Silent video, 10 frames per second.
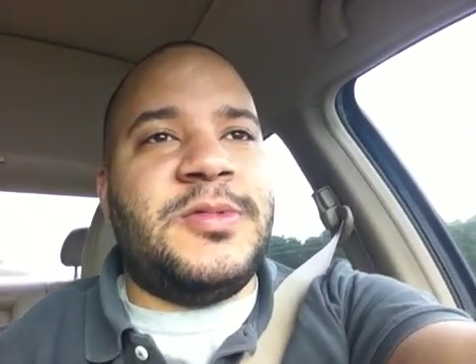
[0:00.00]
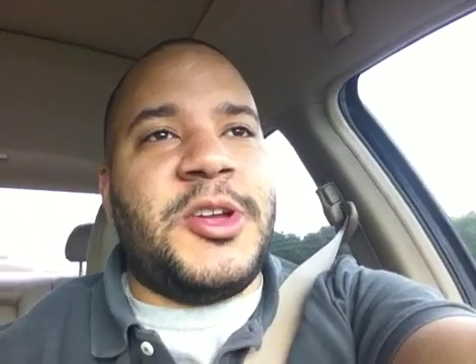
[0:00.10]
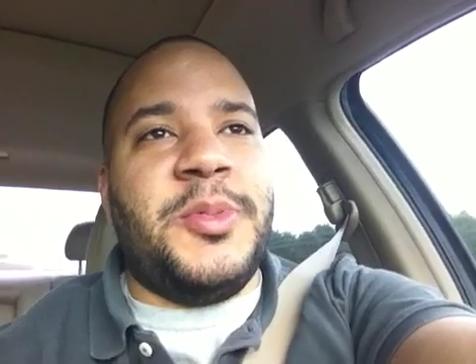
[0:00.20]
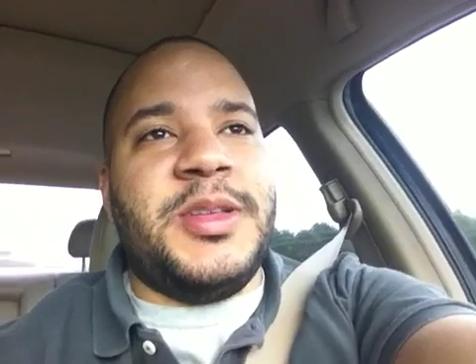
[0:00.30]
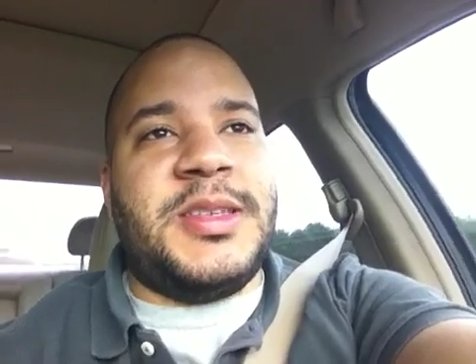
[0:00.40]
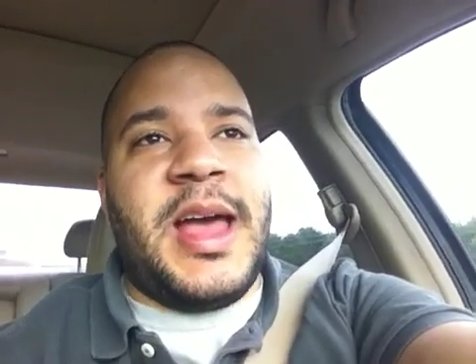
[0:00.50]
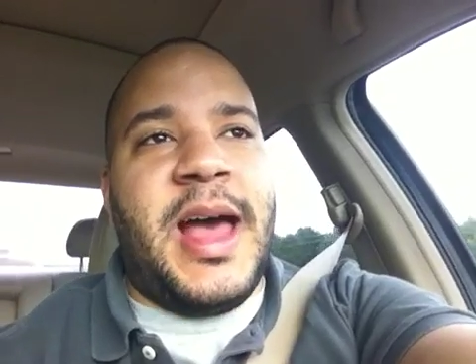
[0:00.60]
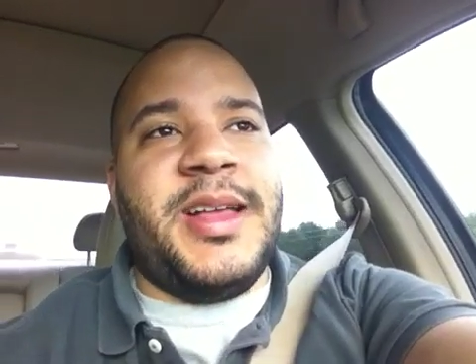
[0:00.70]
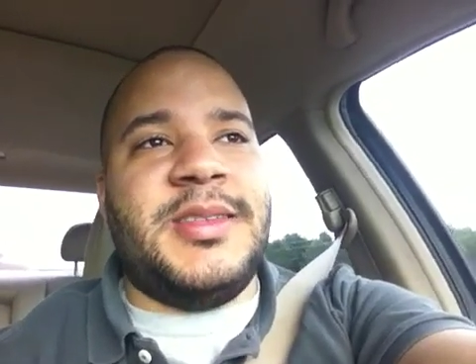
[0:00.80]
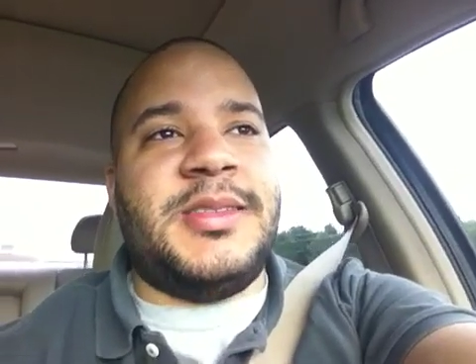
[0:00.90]
Kubica
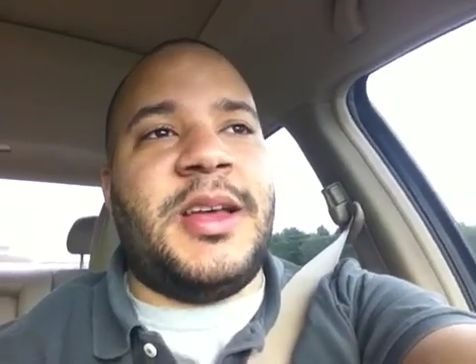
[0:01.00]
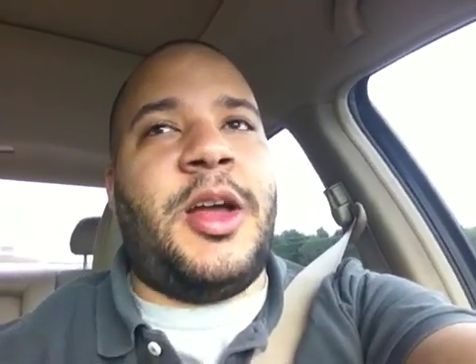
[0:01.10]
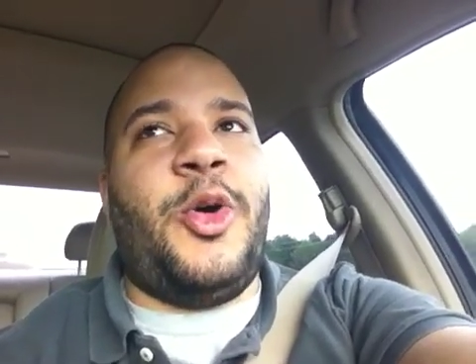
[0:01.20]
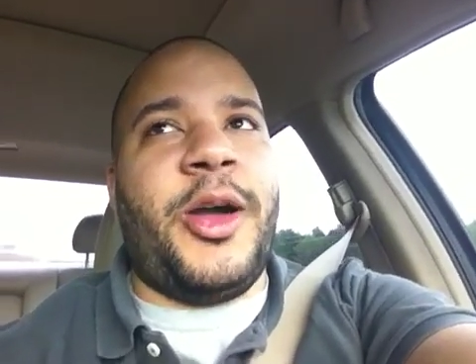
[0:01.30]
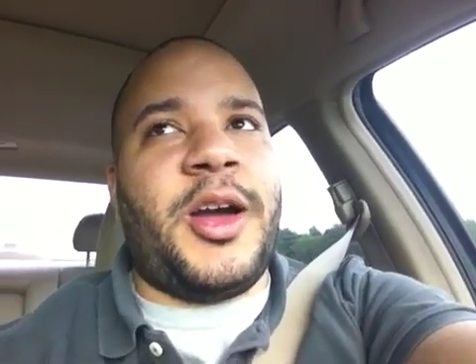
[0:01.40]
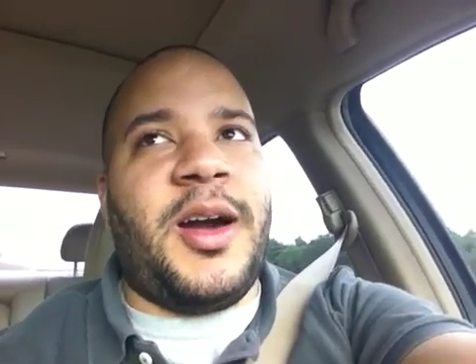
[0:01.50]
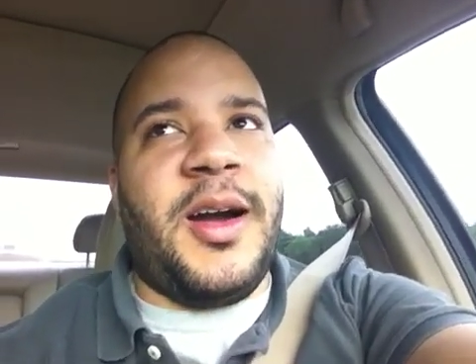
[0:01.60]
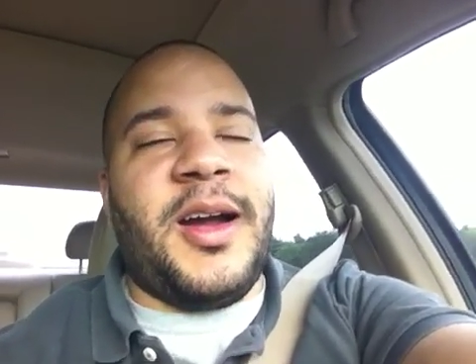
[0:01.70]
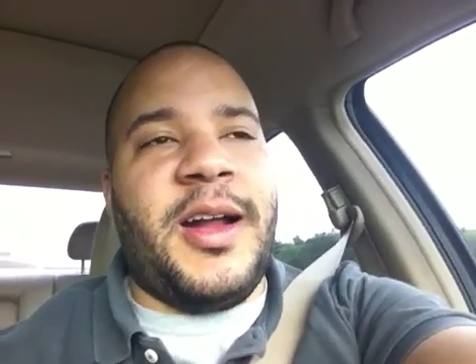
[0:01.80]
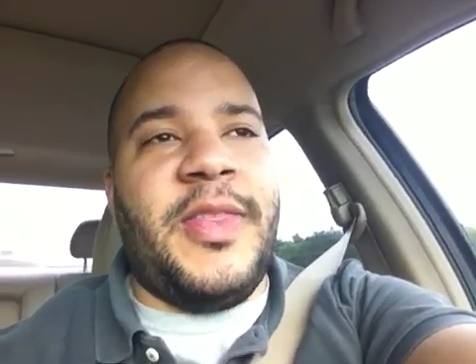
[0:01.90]
has a quick
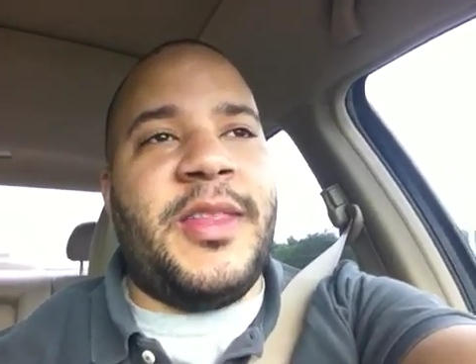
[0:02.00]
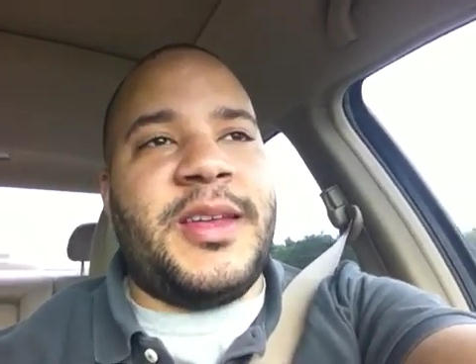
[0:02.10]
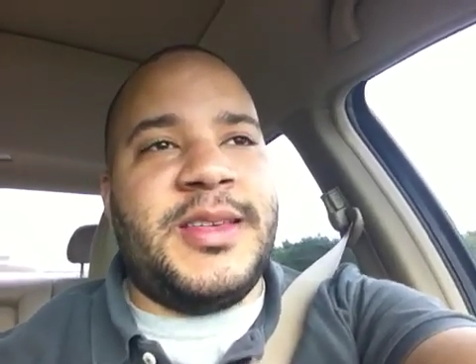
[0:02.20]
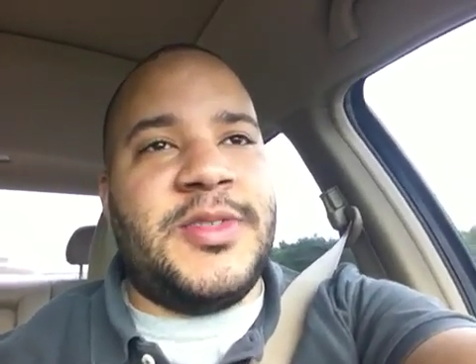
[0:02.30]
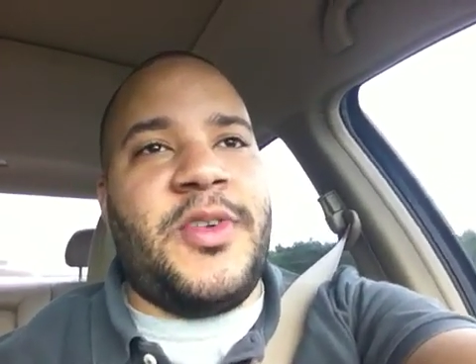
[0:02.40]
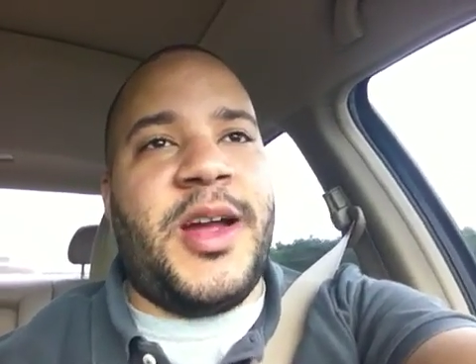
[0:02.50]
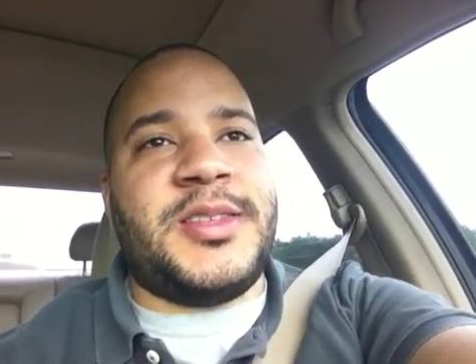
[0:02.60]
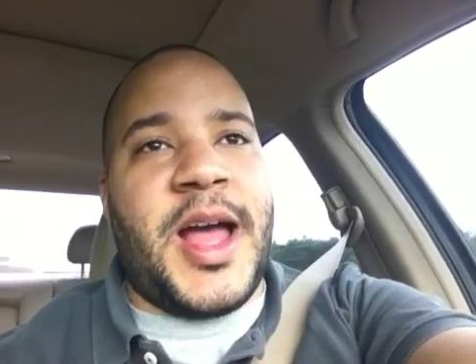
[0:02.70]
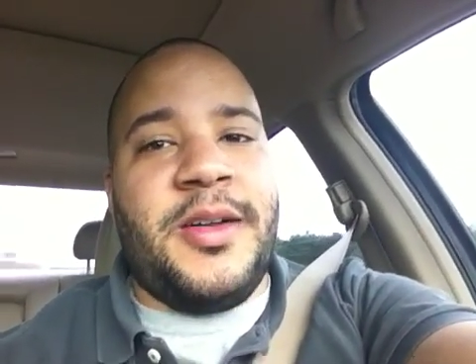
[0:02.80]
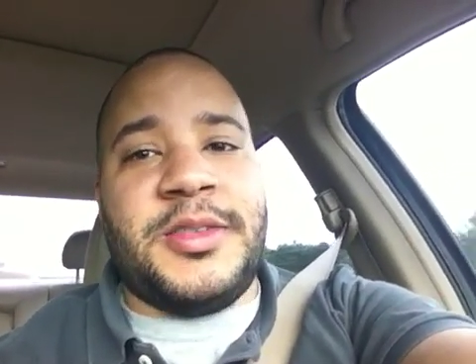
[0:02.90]
car and that he's a very
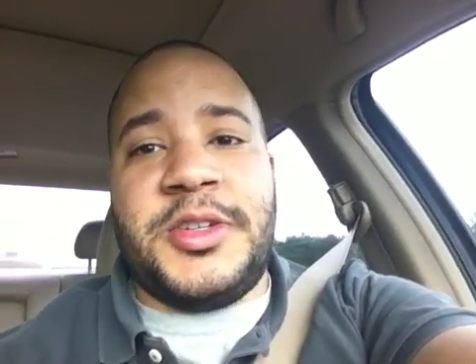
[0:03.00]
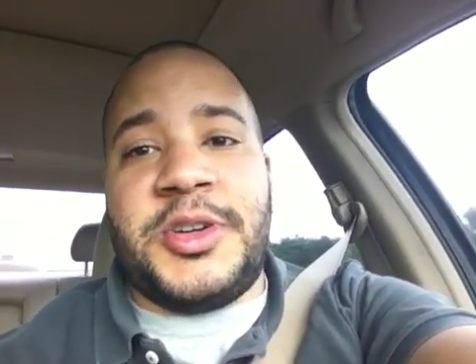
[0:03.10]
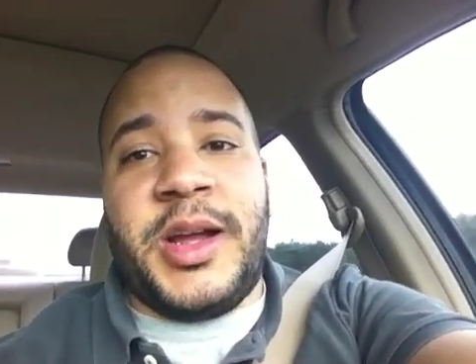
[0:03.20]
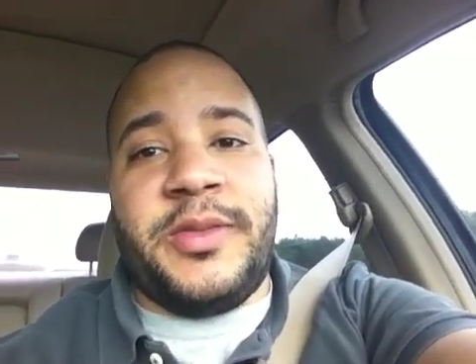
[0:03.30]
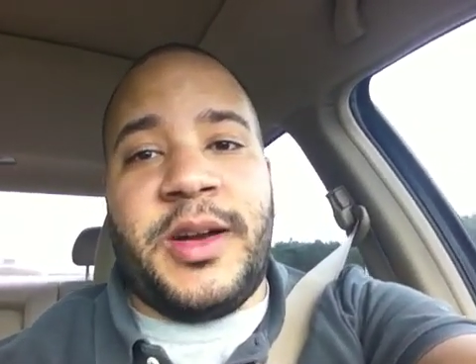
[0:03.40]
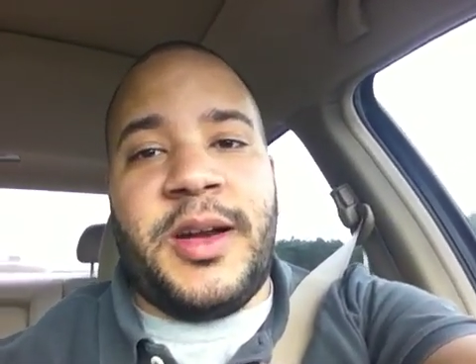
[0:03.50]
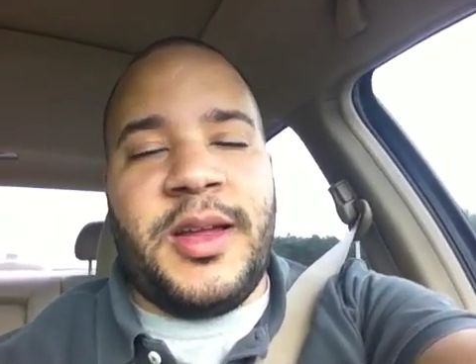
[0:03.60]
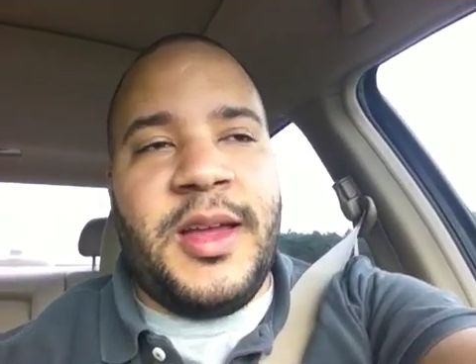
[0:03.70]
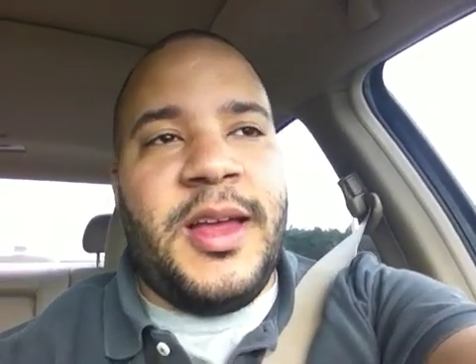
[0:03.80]
talented driver.